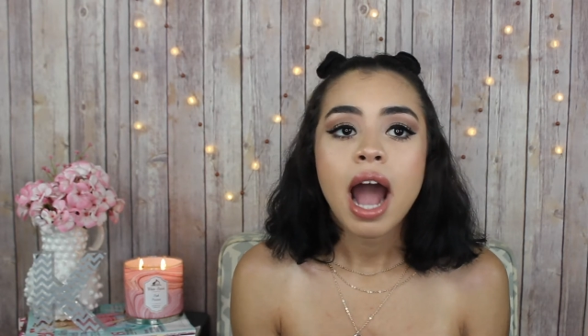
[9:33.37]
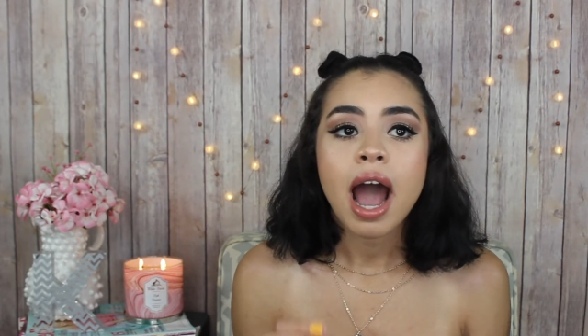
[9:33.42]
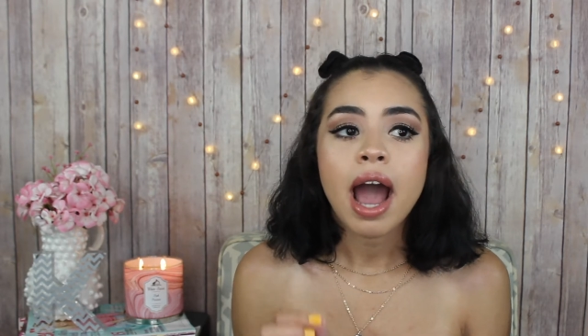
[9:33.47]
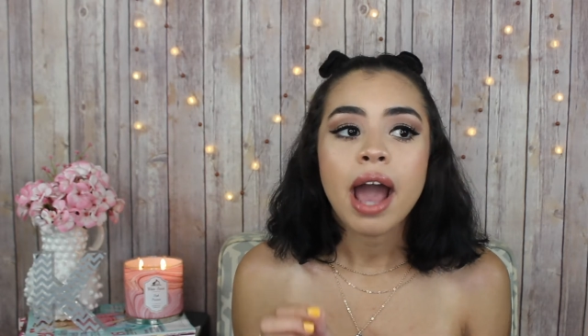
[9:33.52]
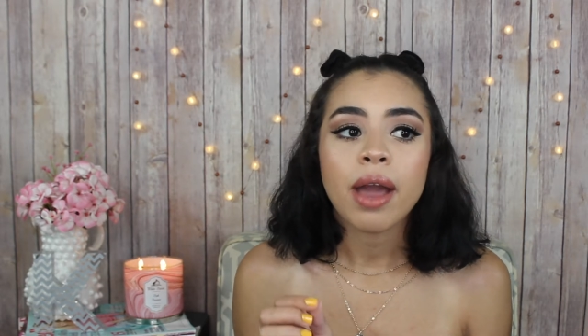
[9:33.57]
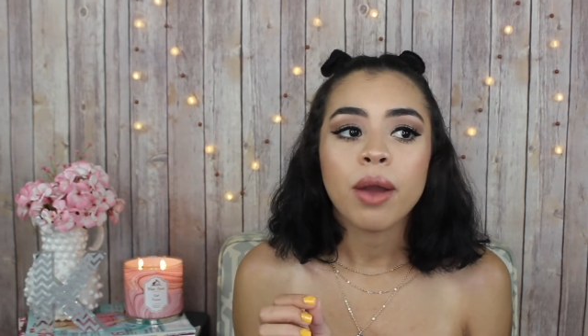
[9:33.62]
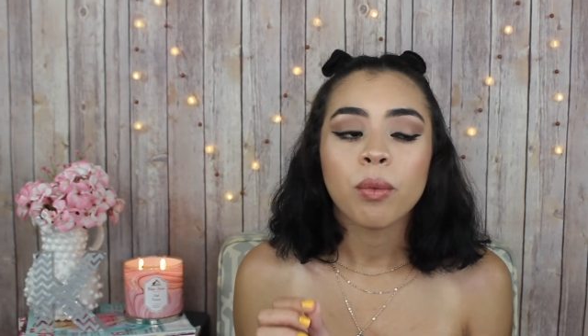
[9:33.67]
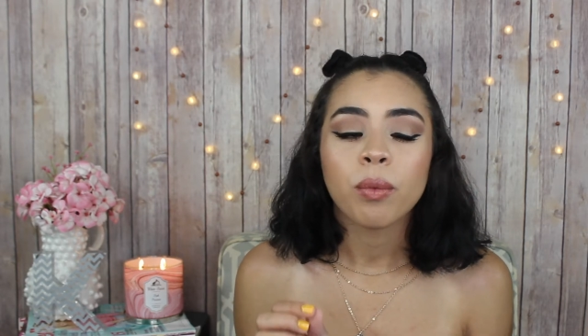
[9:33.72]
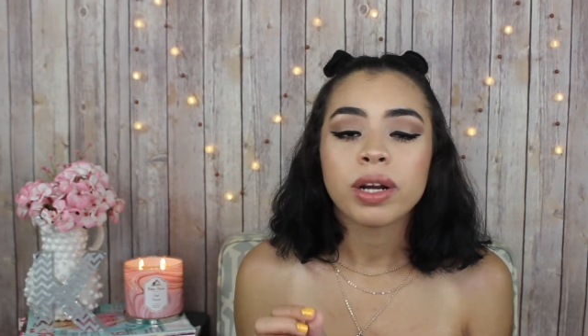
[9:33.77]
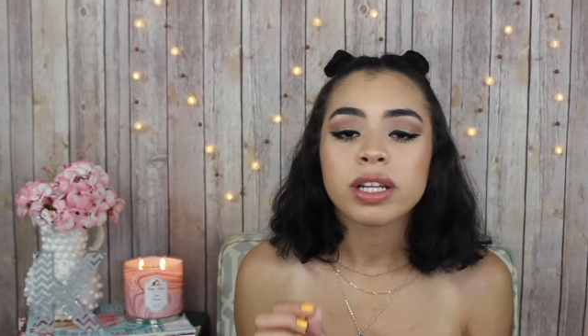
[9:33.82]

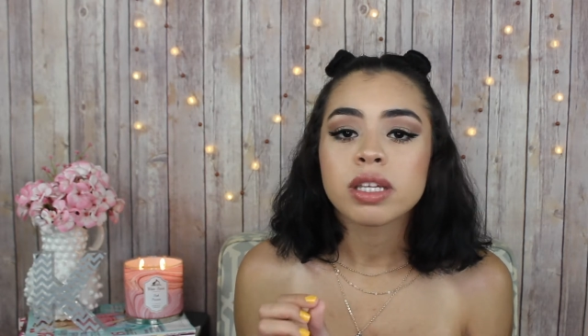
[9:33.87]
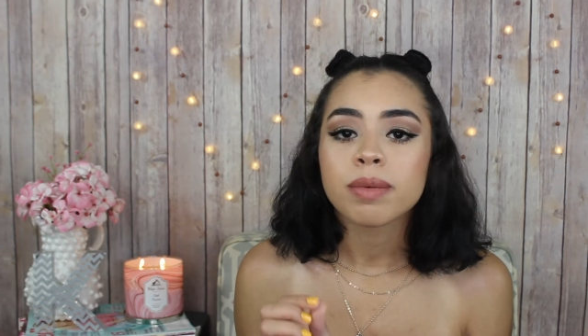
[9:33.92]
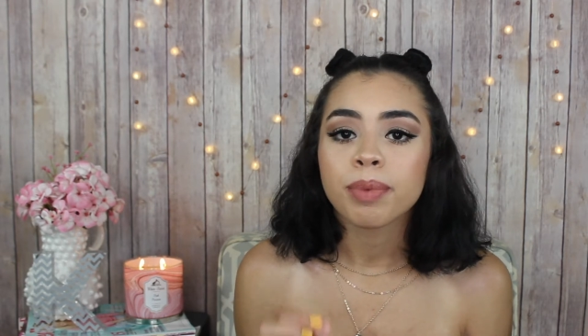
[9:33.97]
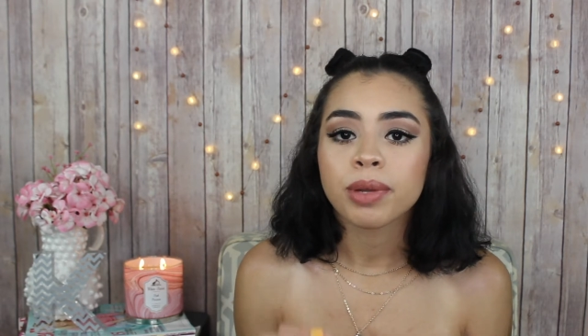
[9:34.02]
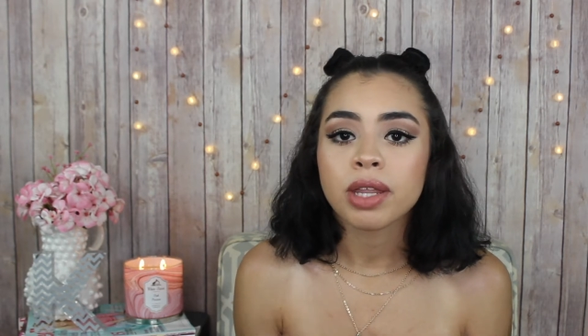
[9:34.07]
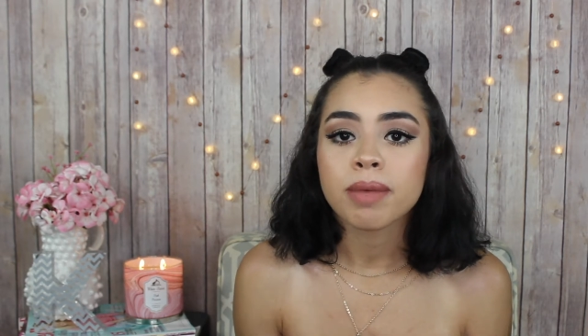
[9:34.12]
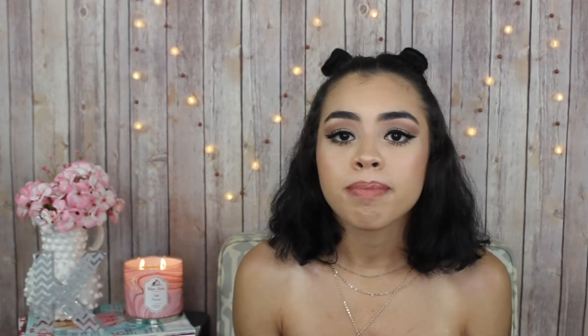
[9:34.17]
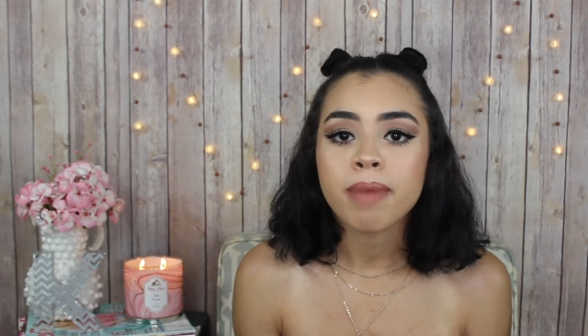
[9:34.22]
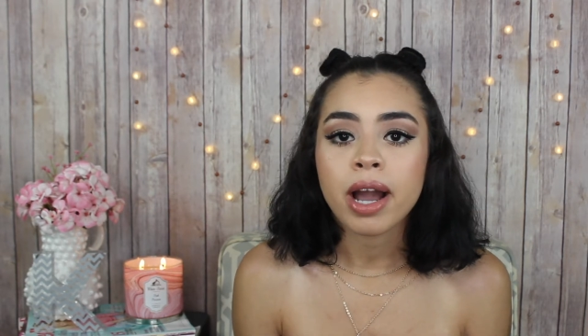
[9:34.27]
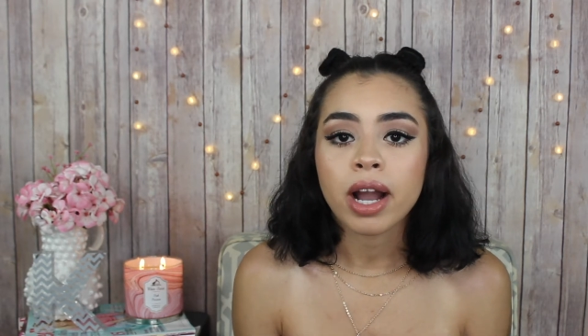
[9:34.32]
I went to
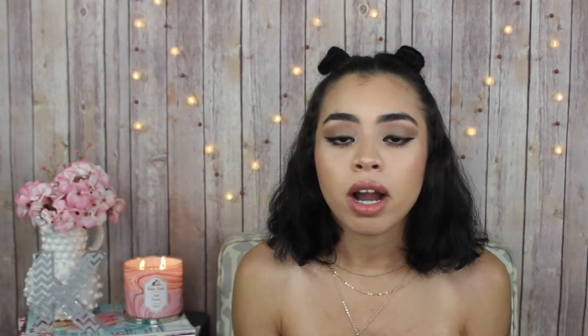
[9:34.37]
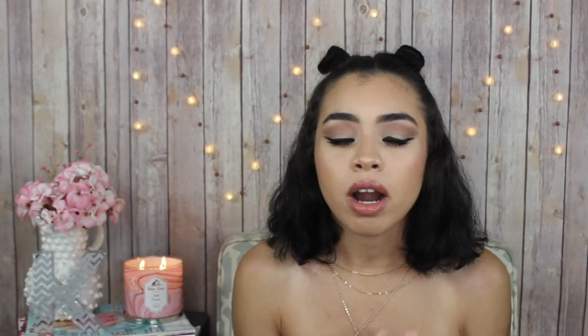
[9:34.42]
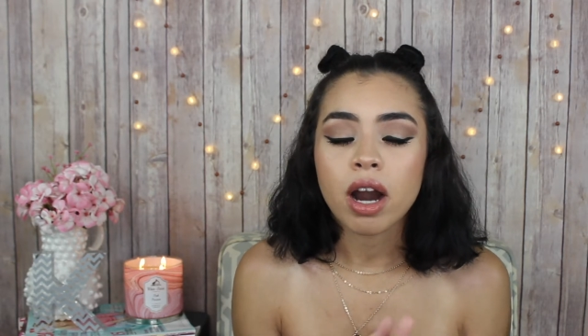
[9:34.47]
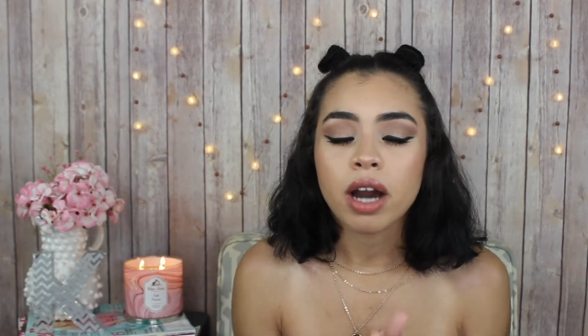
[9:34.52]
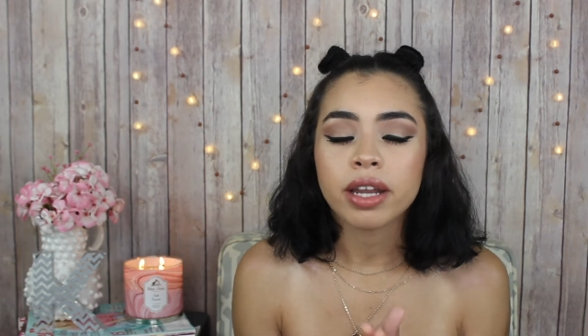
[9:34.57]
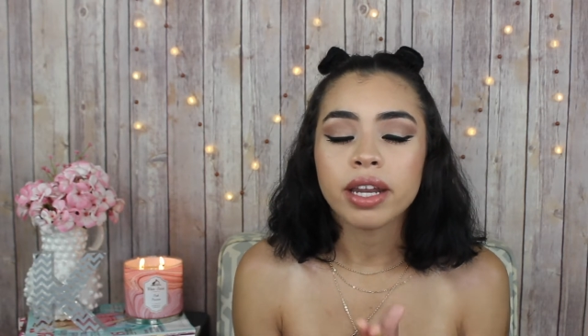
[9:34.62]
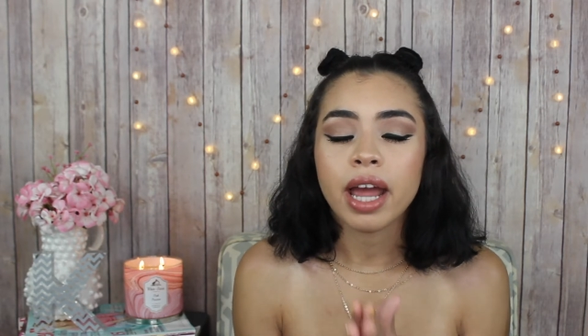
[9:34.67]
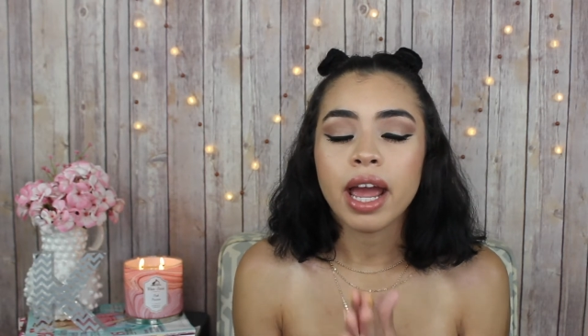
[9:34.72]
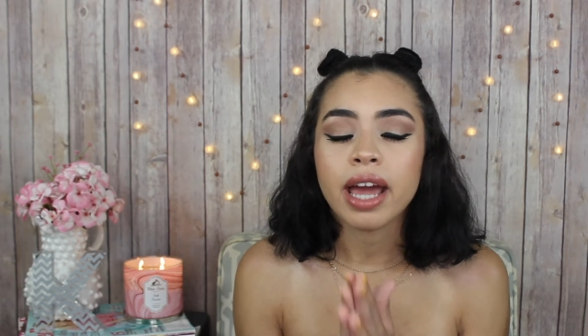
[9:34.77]
put them back on